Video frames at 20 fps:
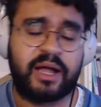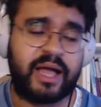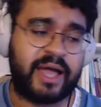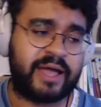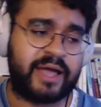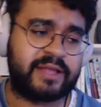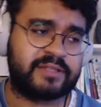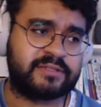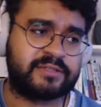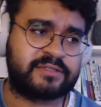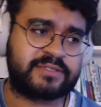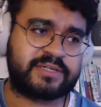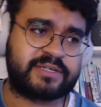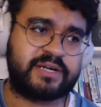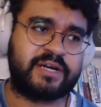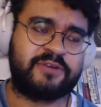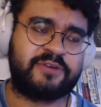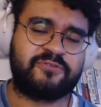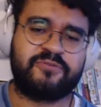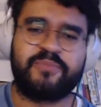and
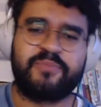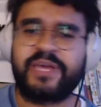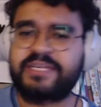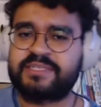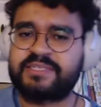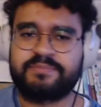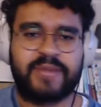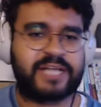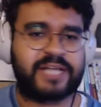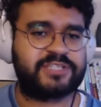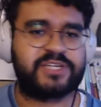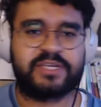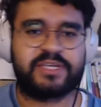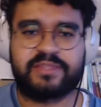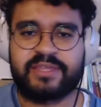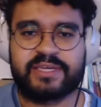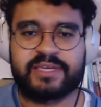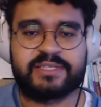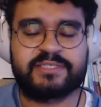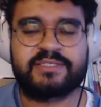kind of mix and
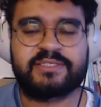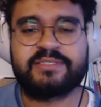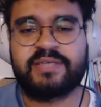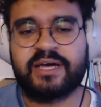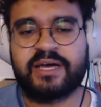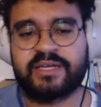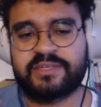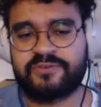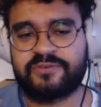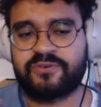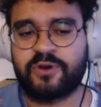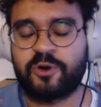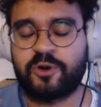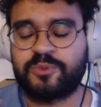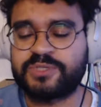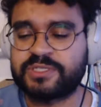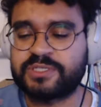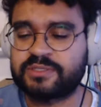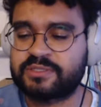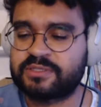matching these uh, different
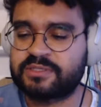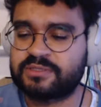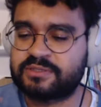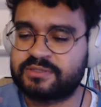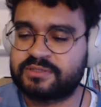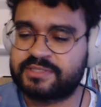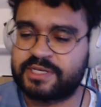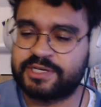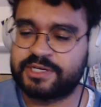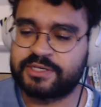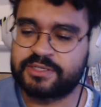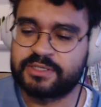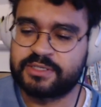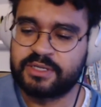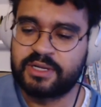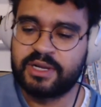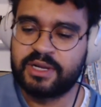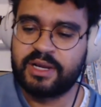options. So,